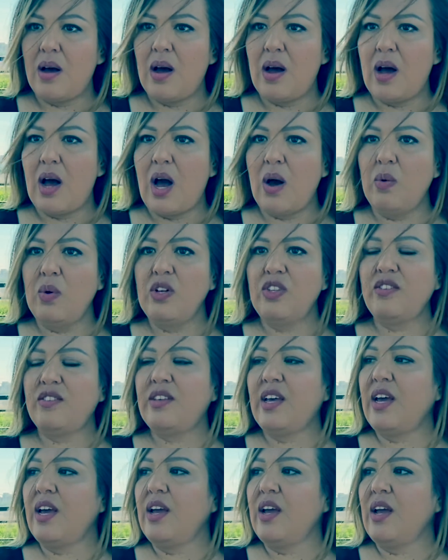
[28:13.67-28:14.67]
I would
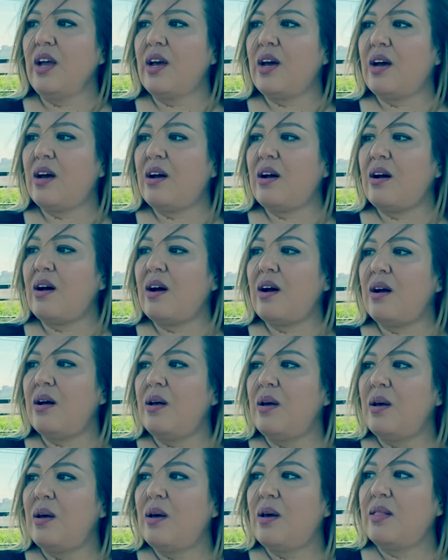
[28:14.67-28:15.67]
say
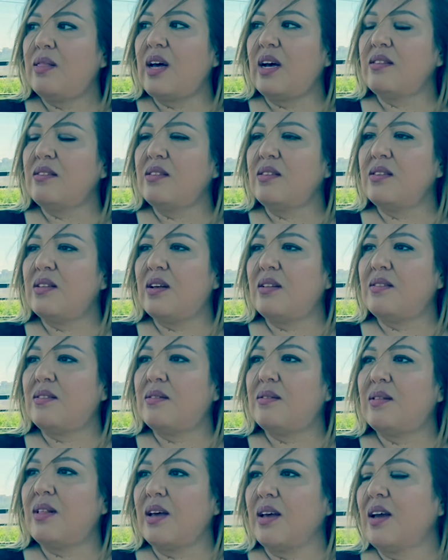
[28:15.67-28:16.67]
that's,
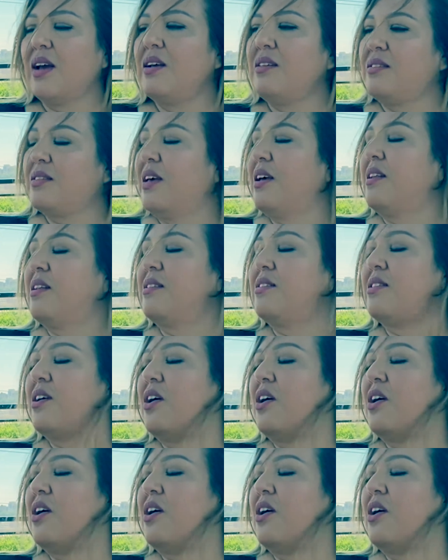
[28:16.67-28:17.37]
like I said, it's a